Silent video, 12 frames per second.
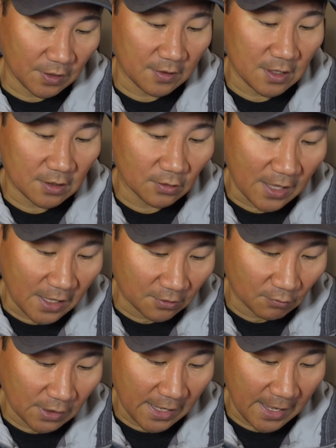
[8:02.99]
And then the last
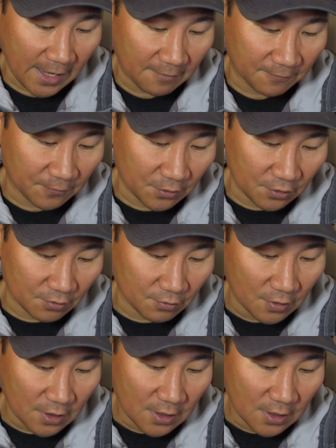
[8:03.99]
one I have for you